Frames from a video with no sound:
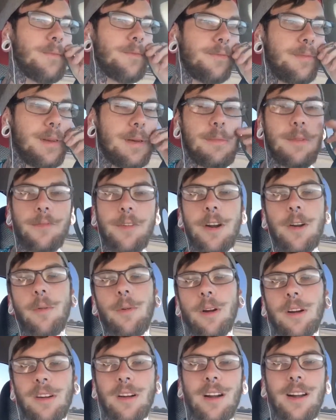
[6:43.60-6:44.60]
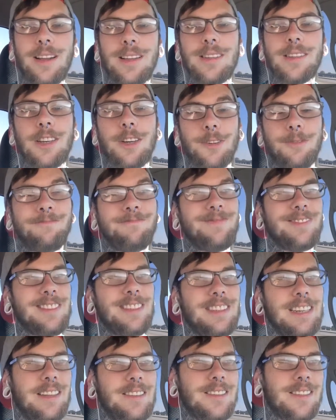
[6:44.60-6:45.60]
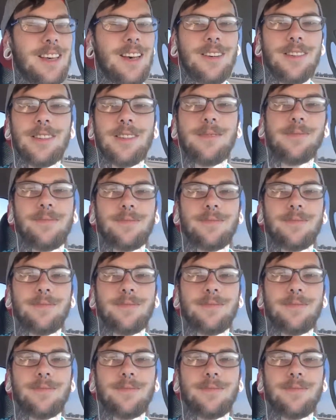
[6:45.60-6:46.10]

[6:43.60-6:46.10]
Me and my friend are working on it, so see how this goes.